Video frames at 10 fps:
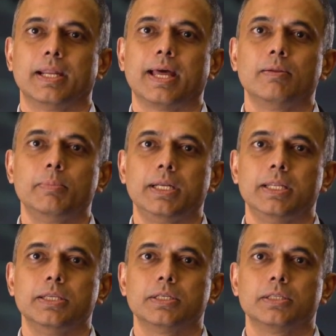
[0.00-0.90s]
And I'll be
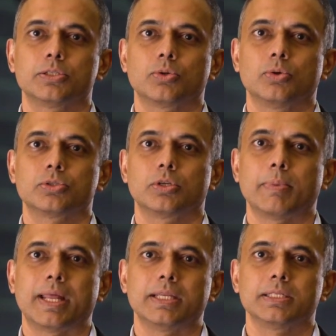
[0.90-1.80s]
teaching this course on
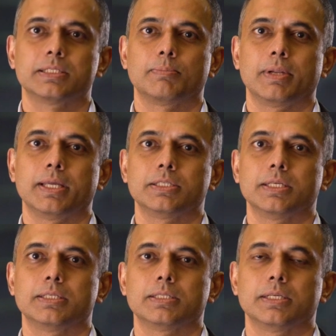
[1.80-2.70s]
managing supply
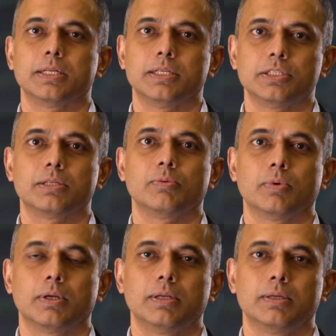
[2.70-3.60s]
chains in a digital
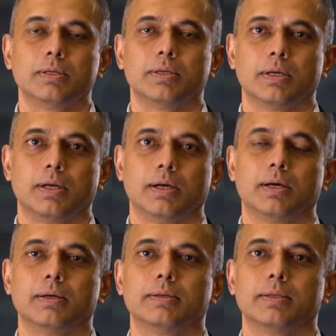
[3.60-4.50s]
world
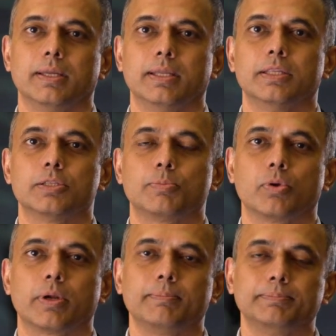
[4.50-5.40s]
in this
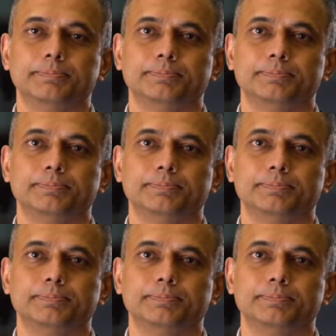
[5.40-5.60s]
program.